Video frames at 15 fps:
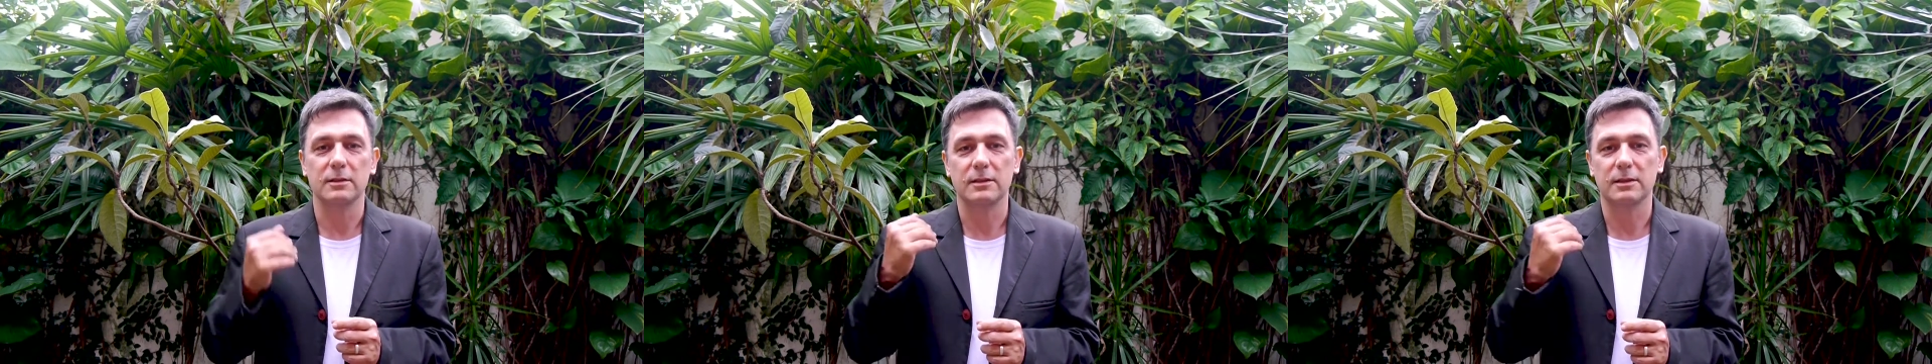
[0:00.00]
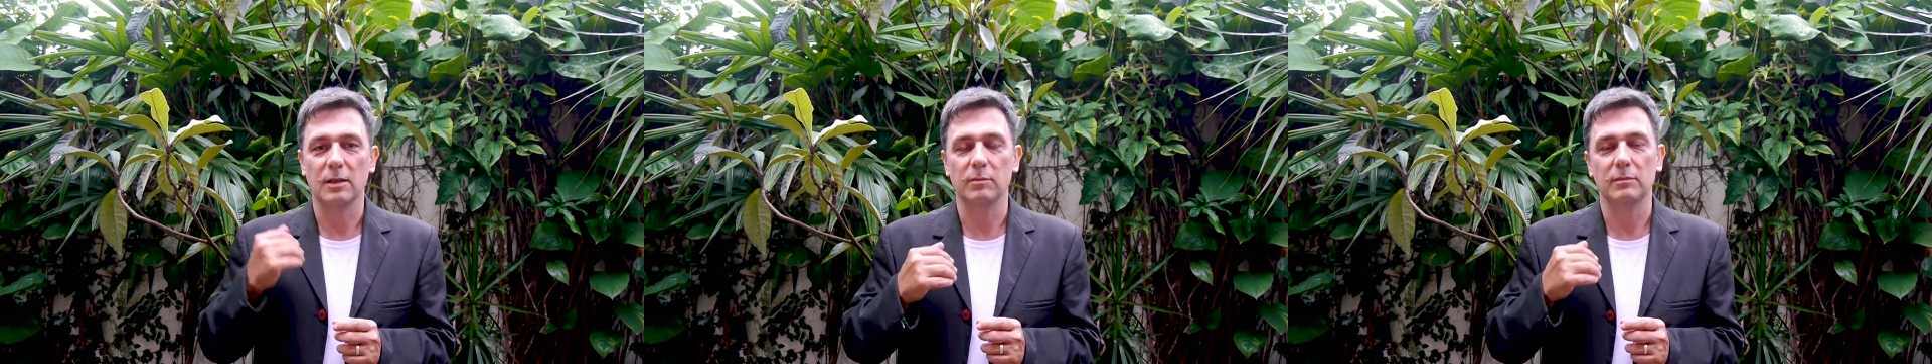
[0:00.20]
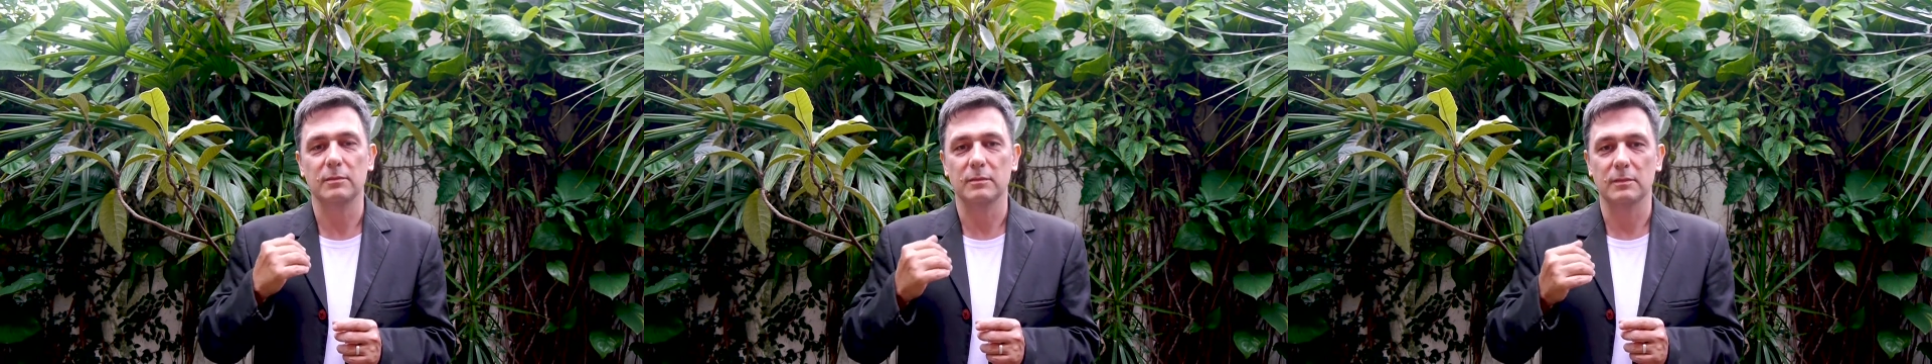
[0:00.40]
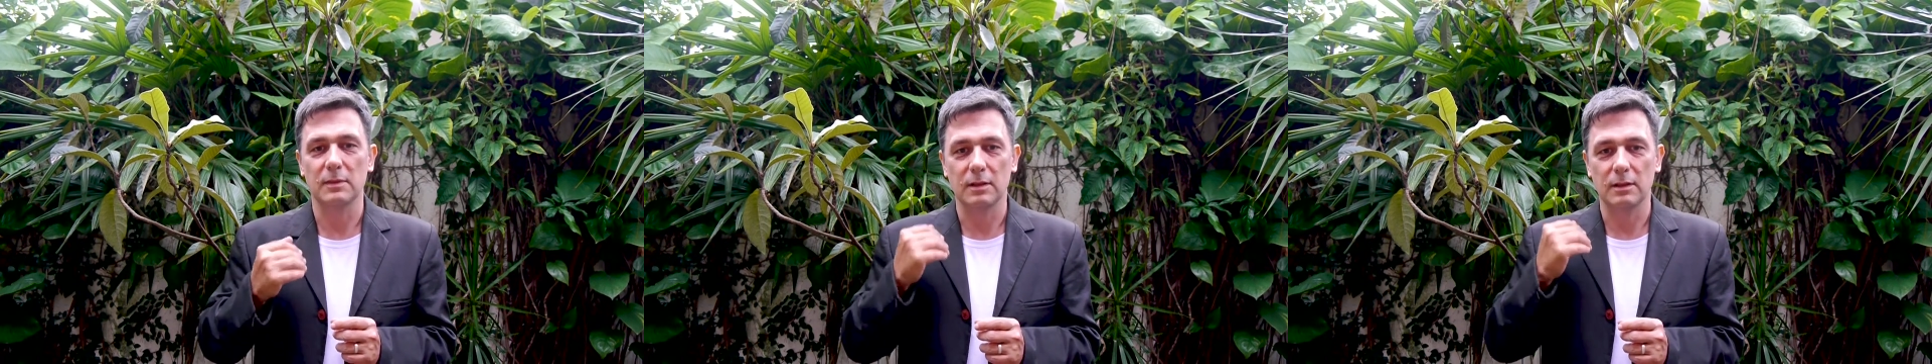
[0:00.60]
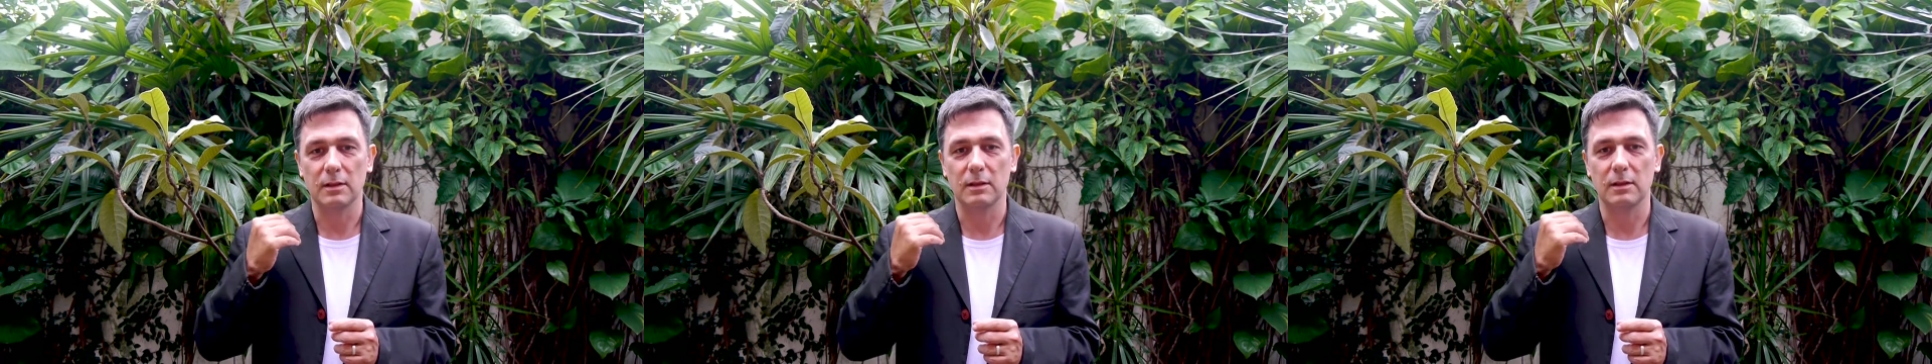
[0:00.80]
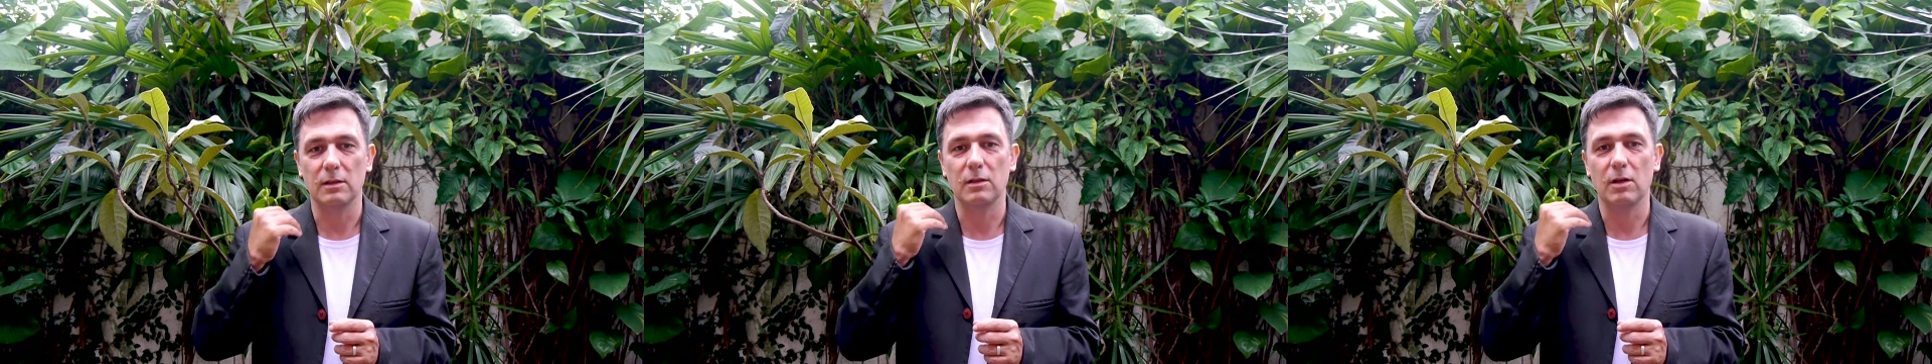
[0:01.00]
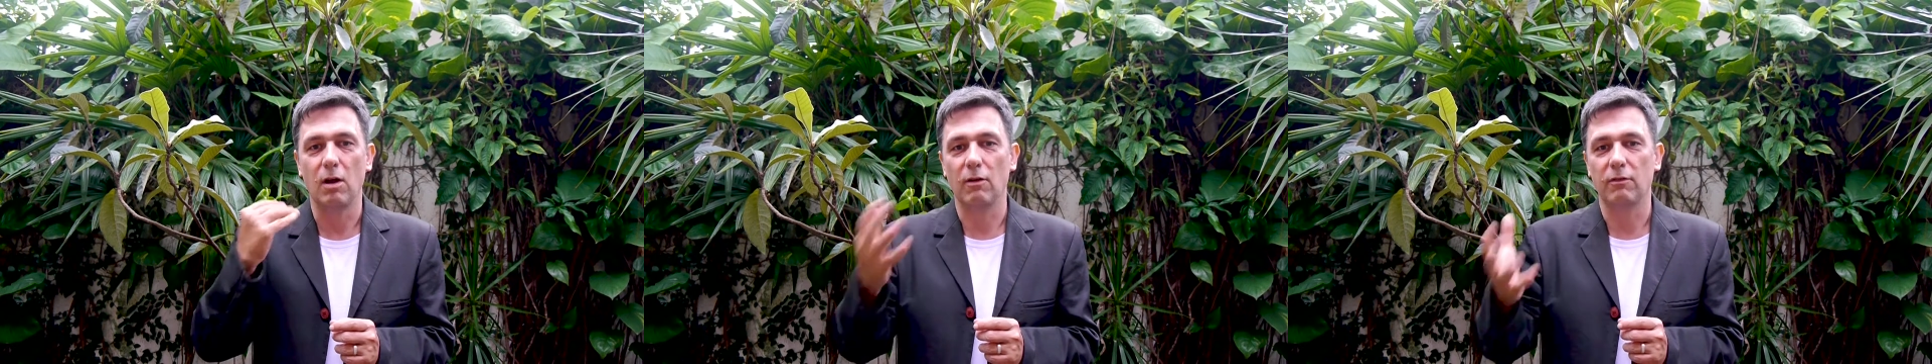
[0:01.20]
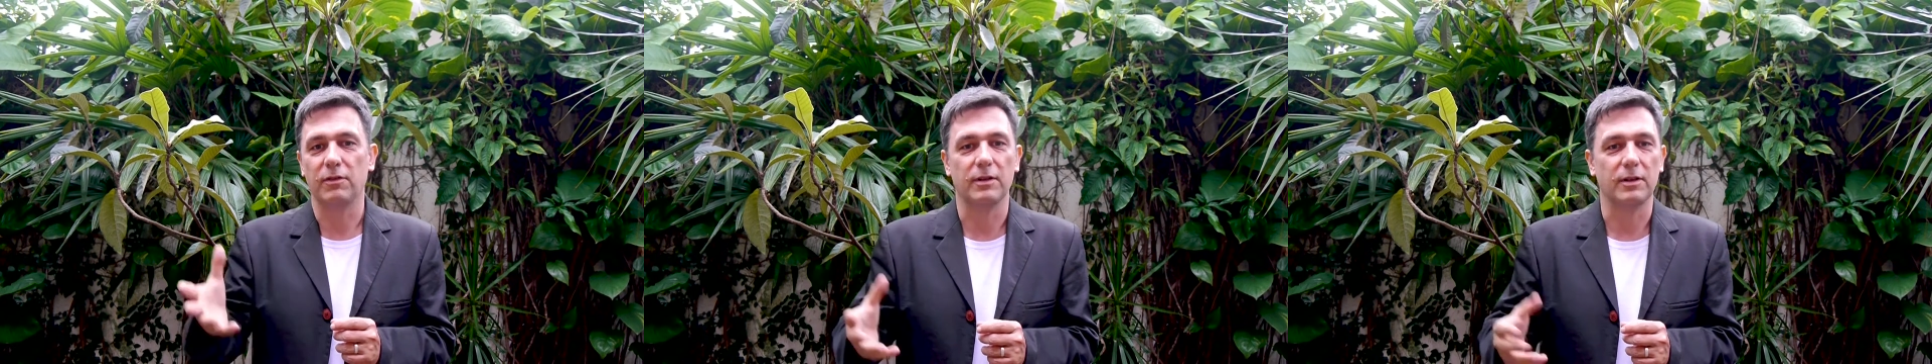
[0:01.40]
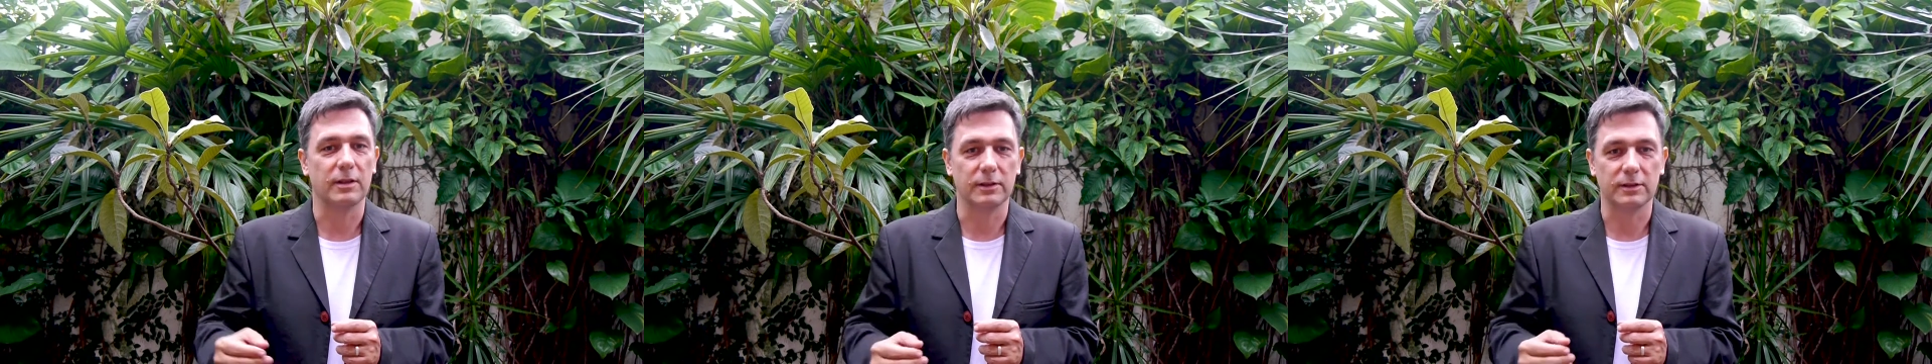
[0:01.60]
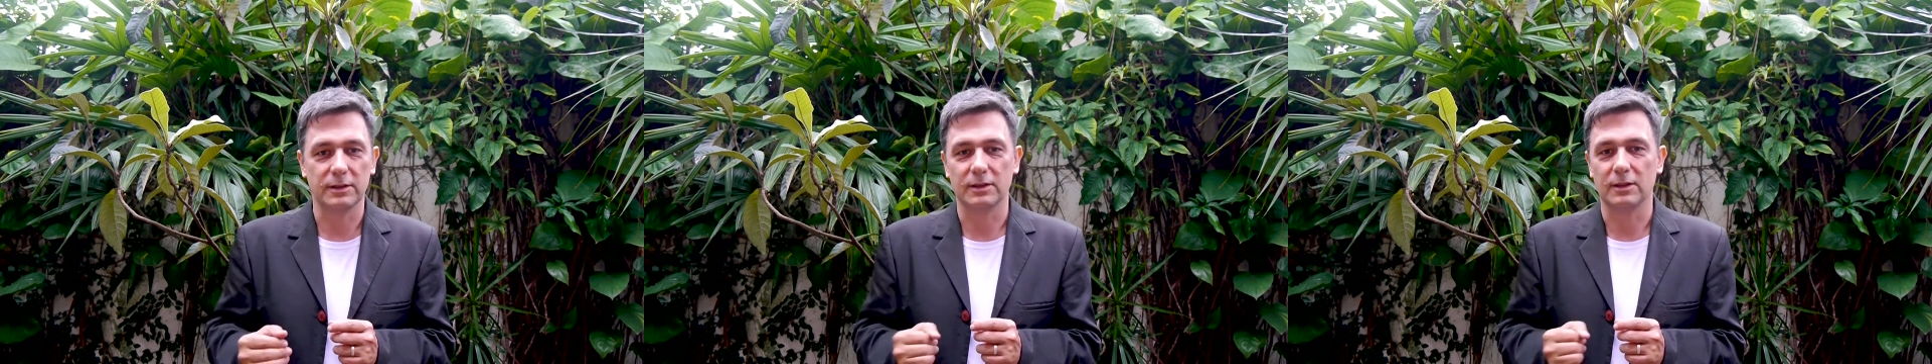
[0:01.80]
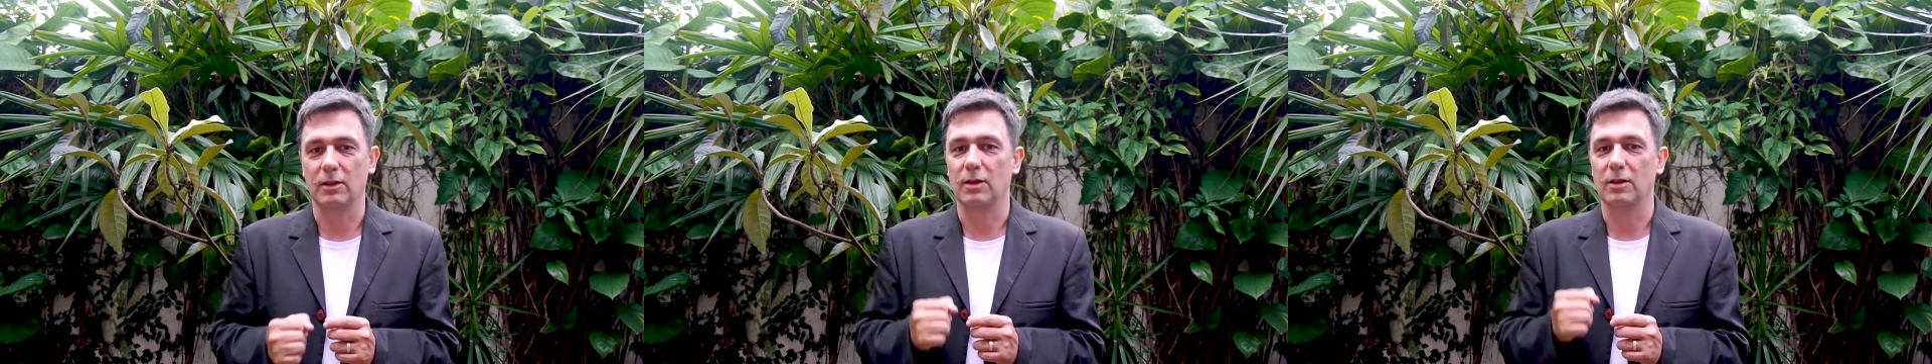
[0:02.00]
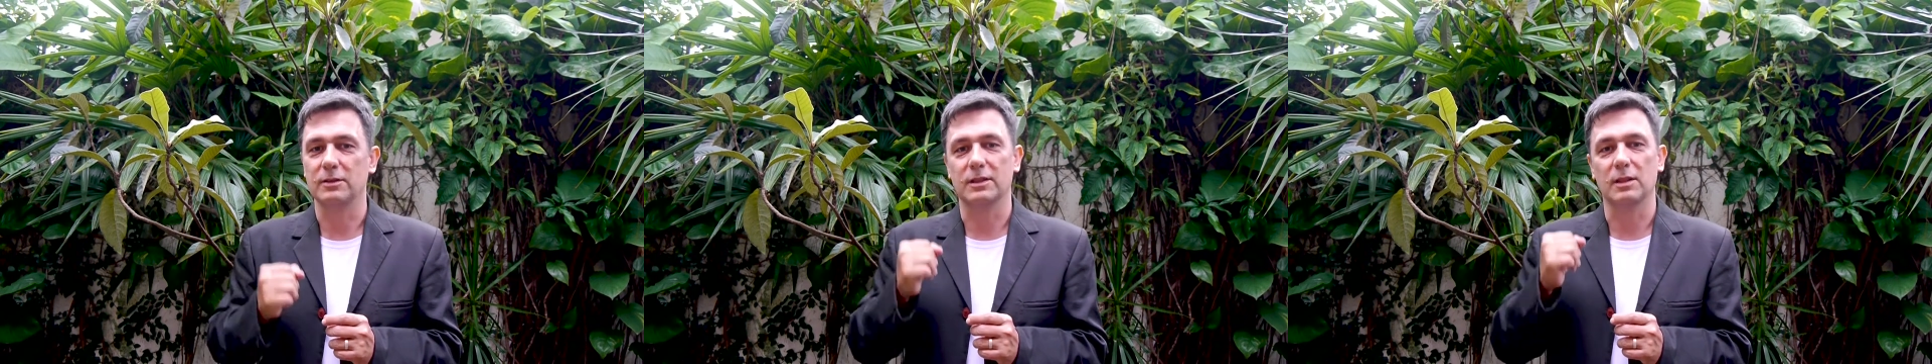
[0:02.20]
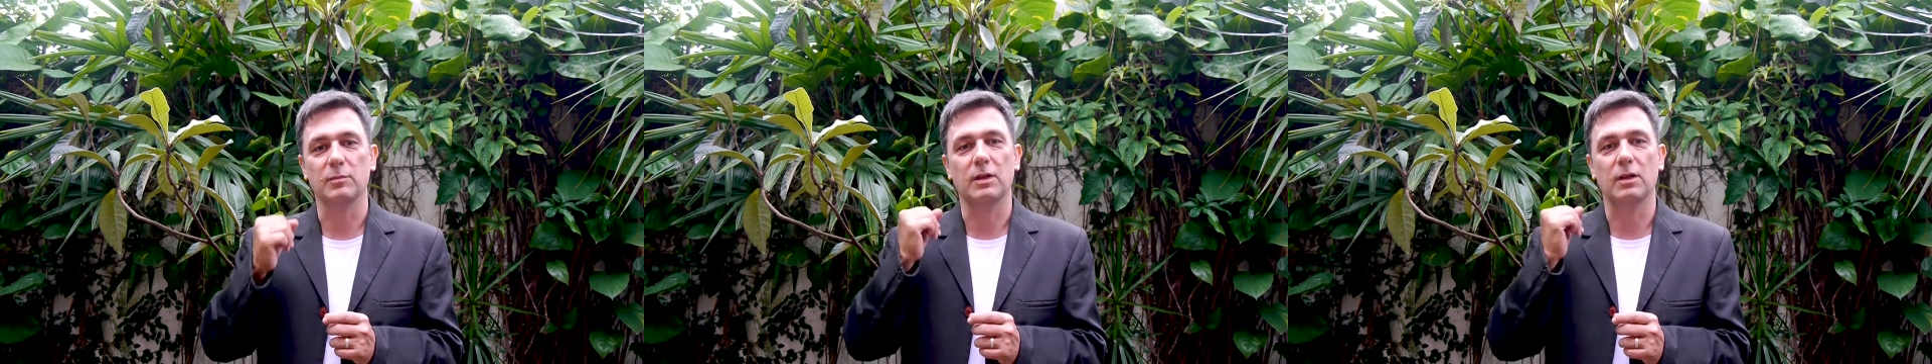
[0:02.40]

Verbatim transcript: some lovers or some